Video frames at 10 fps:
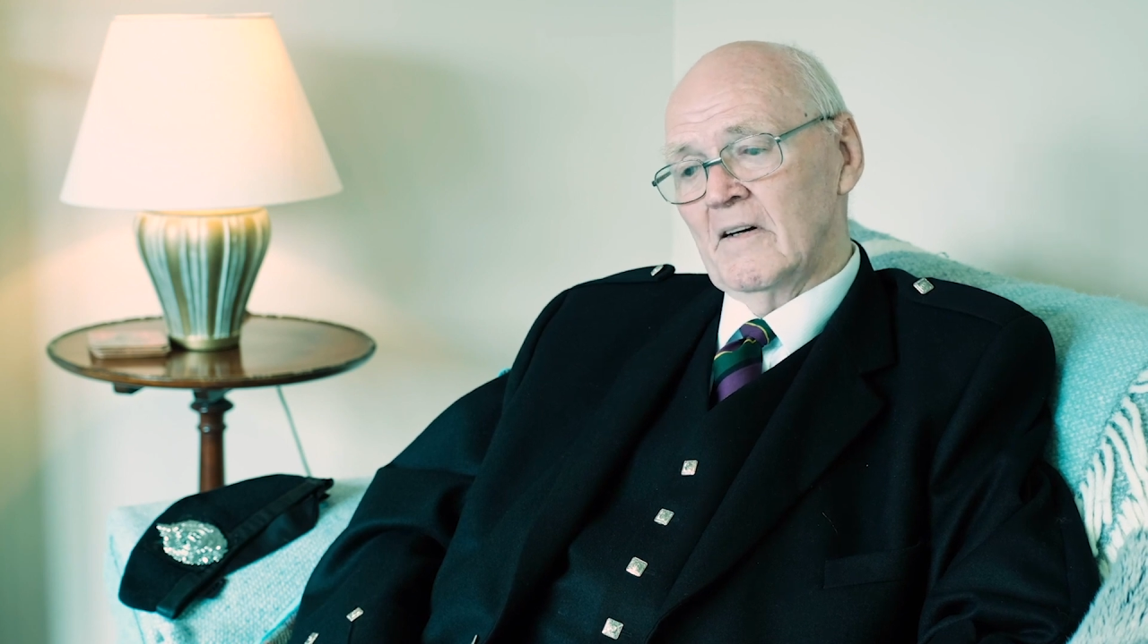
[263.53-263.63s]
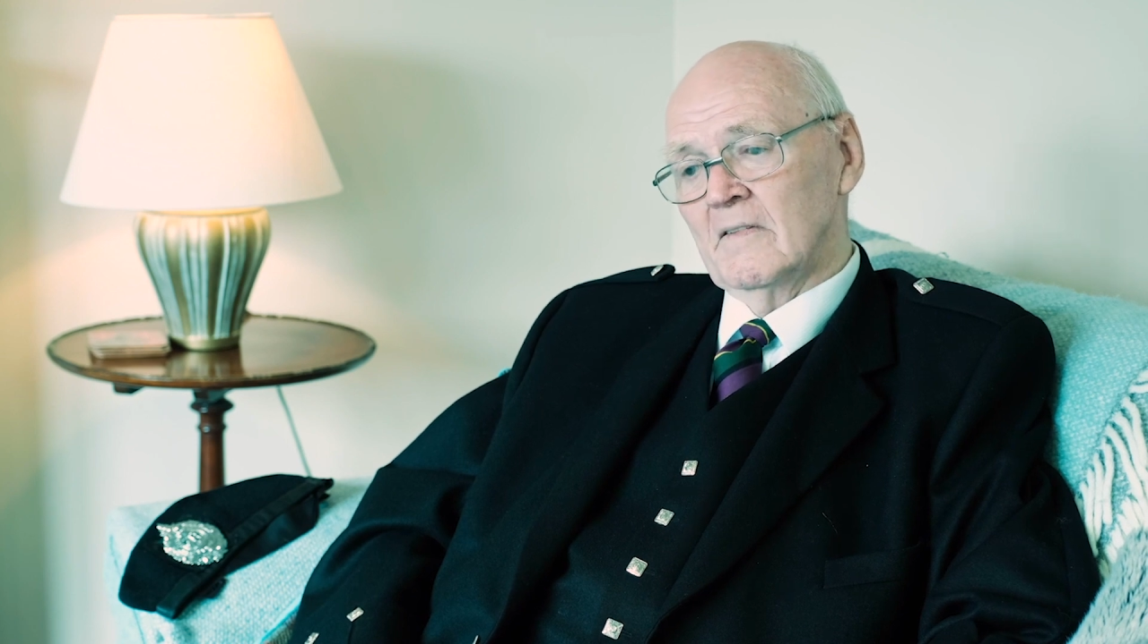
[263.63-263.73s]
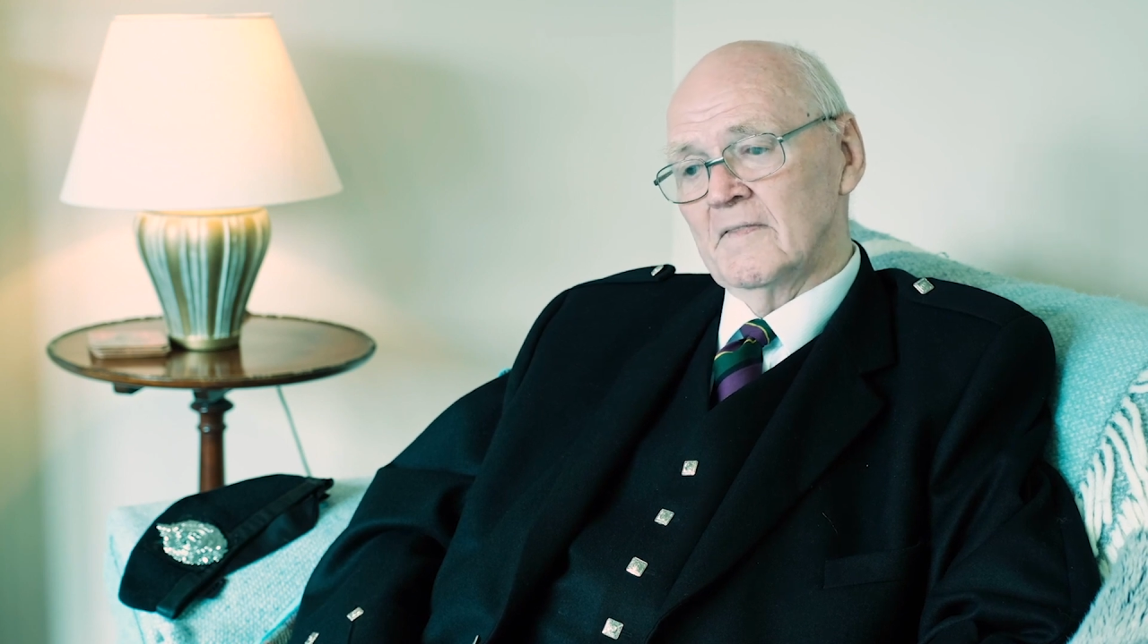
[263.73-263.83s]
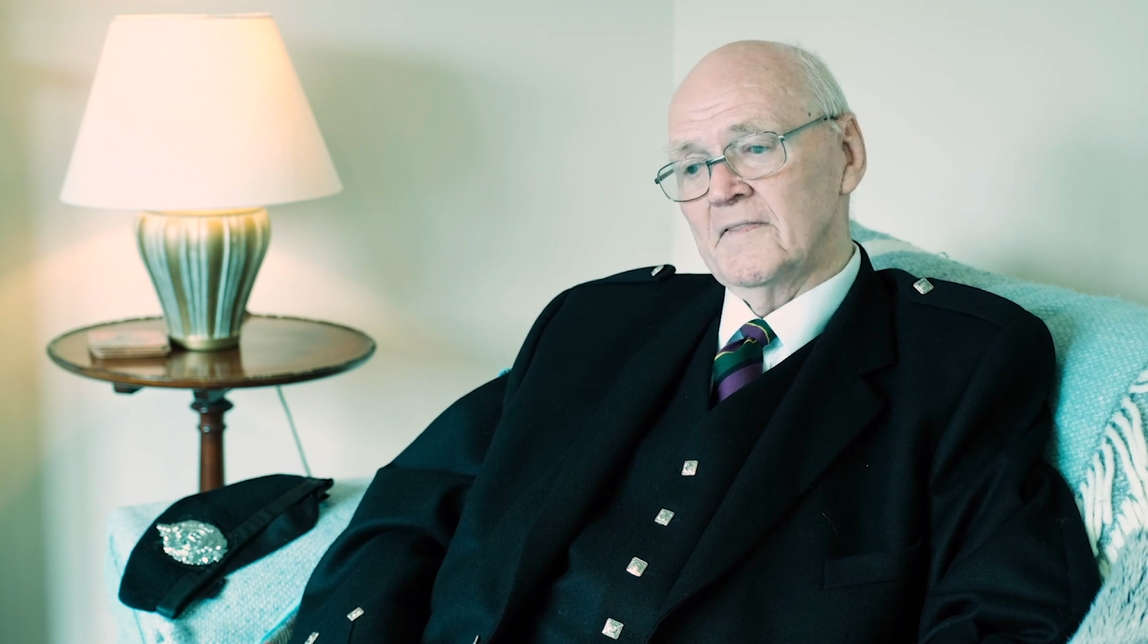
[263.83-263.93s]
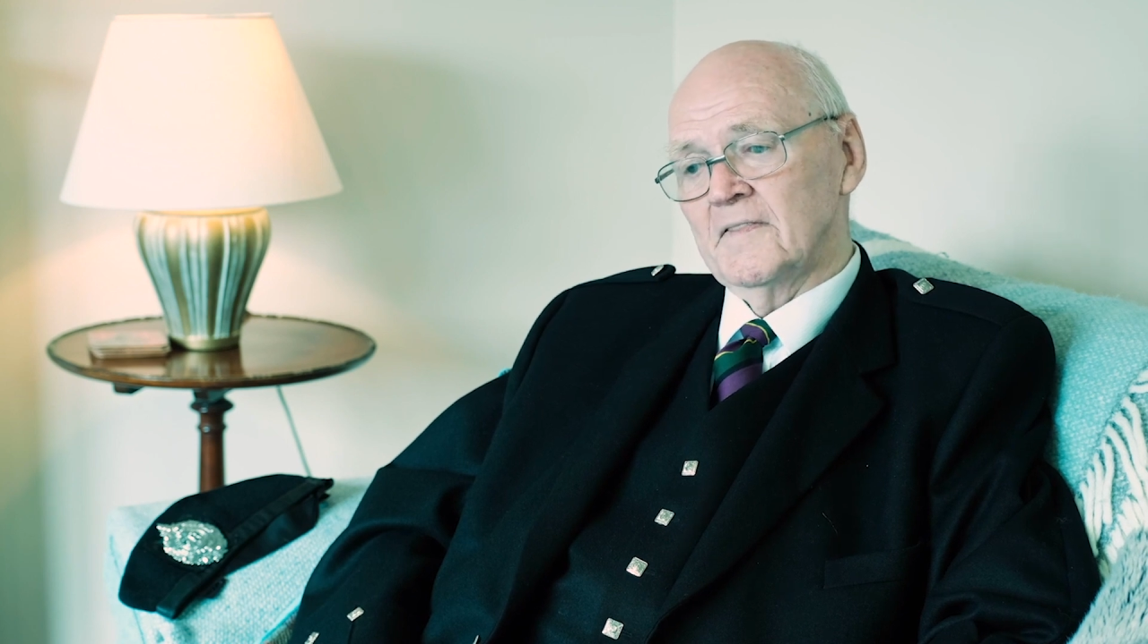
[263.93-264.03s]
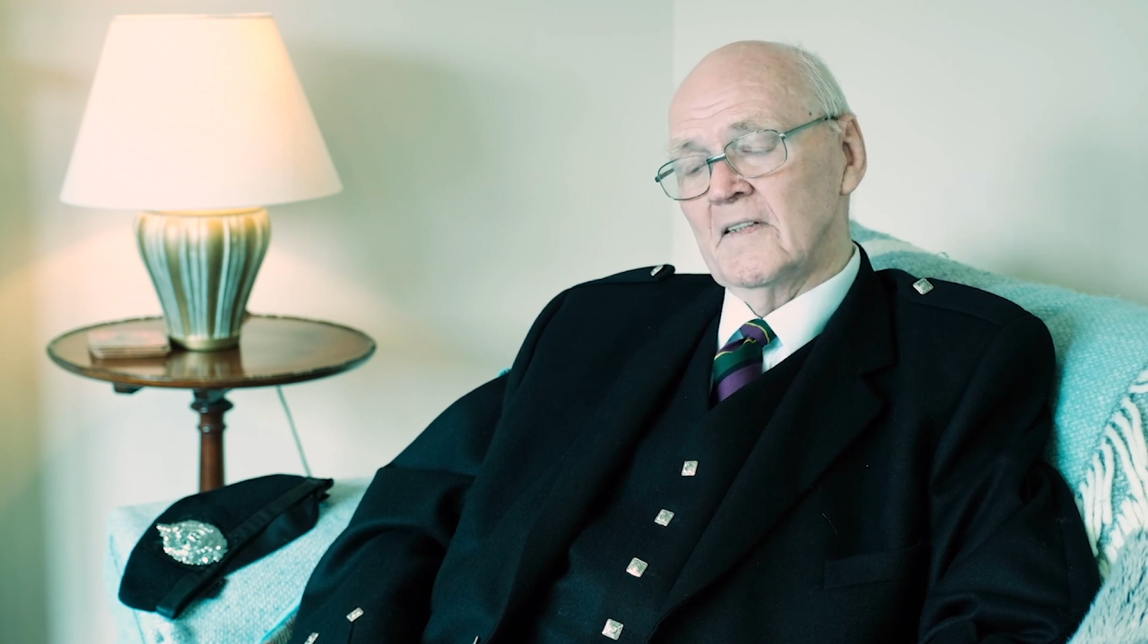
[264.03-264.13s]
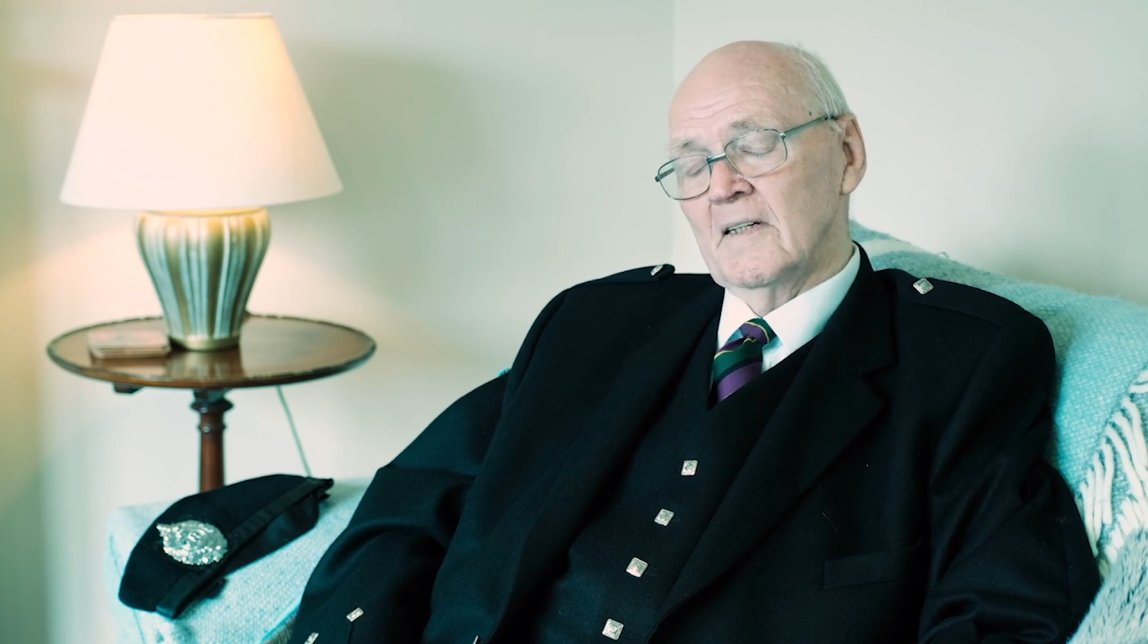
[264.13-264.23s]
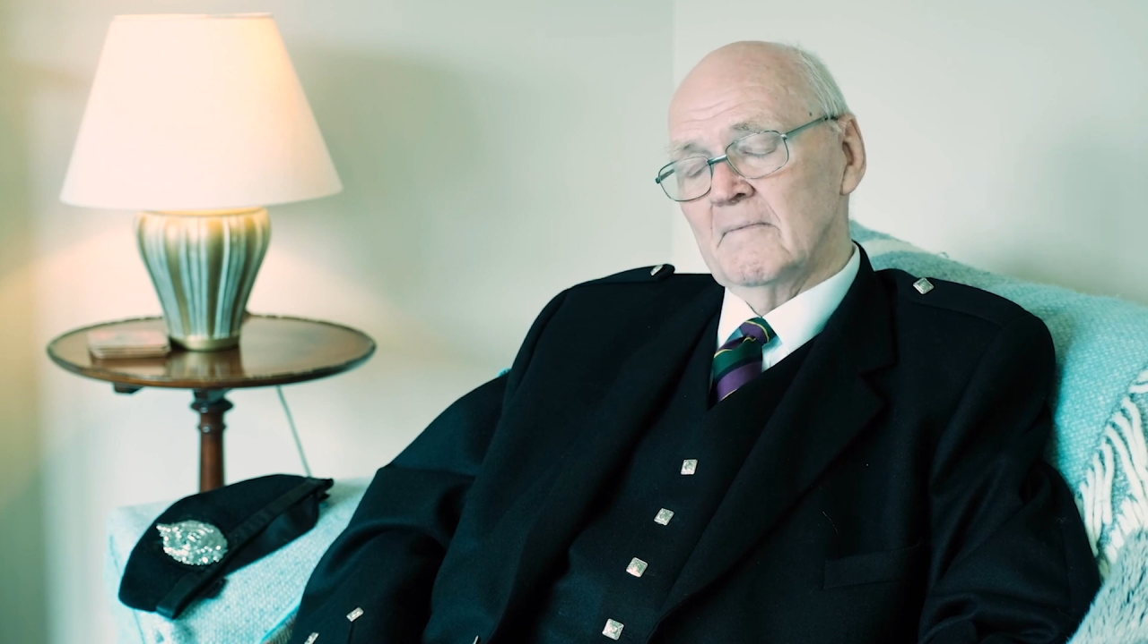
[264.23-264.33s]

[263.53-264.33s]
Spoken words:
of